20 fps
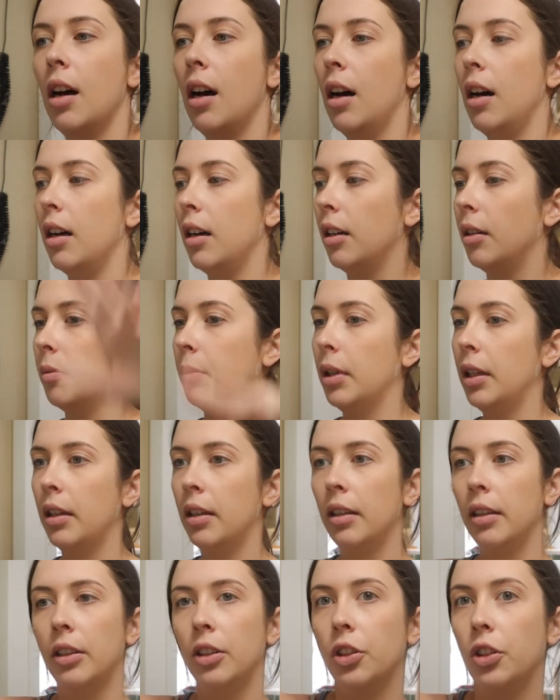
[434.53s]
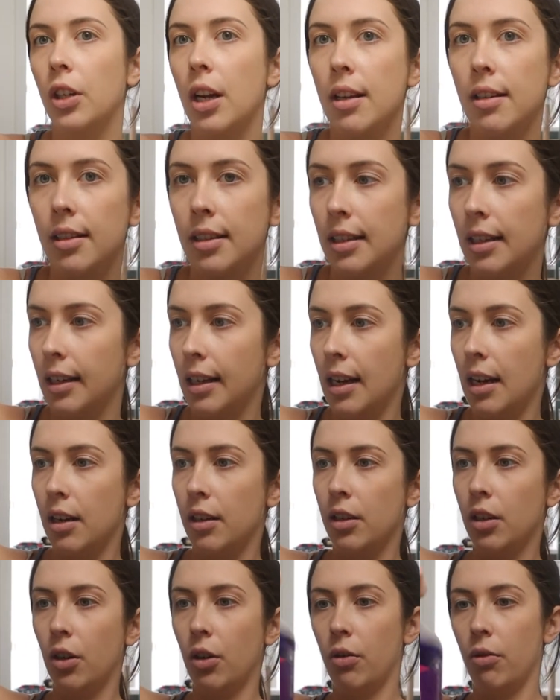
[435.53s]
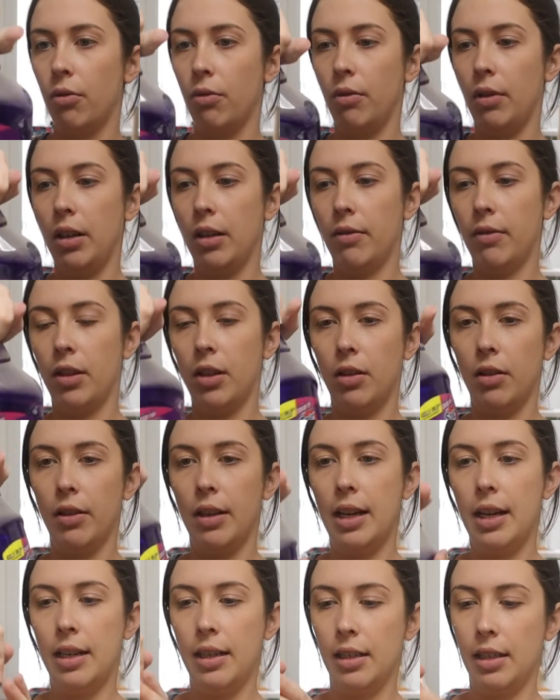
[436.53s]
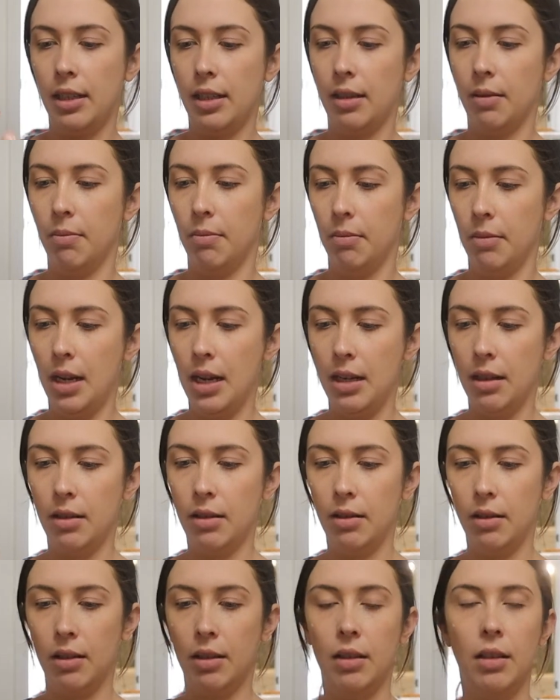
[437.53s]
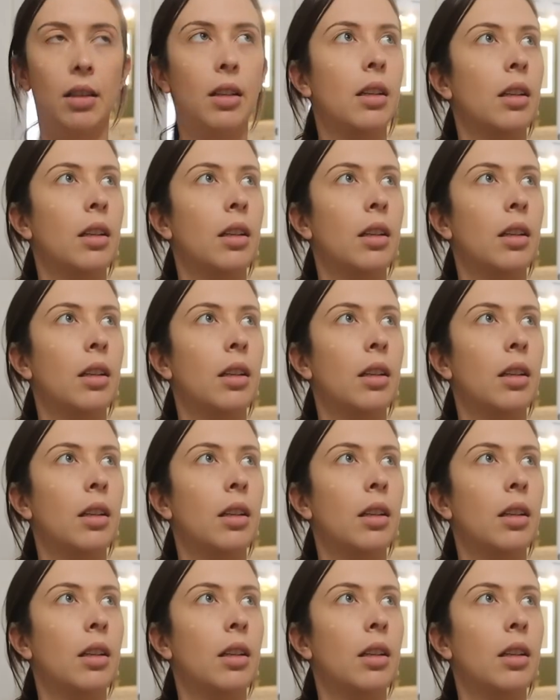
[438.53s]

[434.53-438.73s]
um, just to get rid of all that smell.